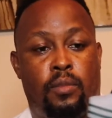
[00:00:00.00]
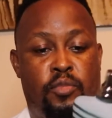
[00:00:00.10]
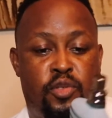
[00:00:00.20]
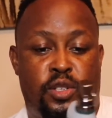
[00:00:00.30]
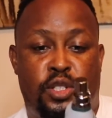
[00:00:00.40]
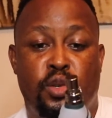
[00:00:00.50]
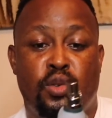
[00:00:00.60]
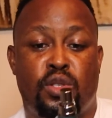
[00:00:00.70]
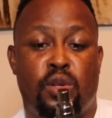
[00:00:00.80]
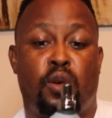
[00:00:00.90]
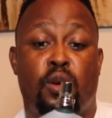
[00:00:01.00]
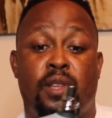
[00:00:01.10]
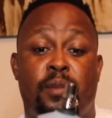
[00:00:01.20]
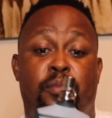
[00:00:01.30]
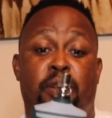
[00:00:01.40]
produced, or
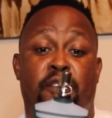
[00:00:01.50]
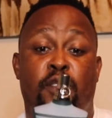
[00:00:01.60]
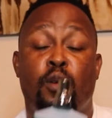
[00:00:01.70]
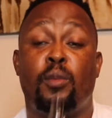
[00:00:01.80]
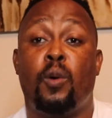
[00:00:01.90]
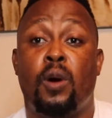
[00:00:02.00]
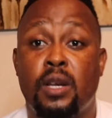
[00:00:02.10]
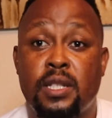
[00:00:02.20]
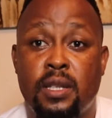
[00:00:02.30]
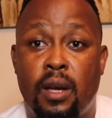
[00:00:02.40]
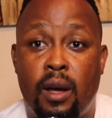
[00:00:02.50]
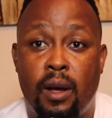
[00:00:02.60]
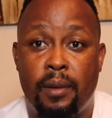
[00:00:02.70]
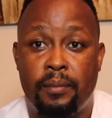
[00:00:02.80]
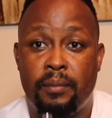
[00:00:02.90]
the perfumer was
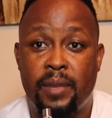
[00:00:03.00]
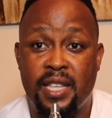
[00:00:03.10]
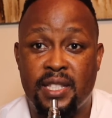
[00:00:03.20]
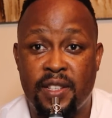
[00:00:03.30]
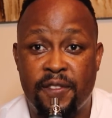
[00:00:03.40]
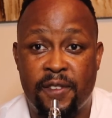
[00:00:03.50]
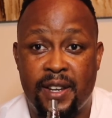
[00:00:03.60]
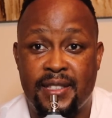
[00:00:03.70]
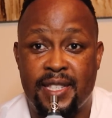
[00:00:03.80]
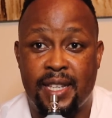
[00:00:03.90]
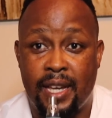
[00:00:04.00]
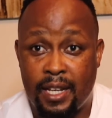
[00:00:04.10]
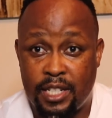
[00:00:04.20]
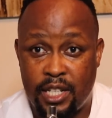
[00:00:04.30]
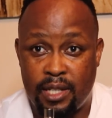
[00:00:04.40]
Mason Francis
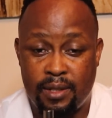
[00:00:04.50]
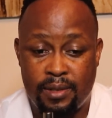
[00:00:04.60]
Kirkjan.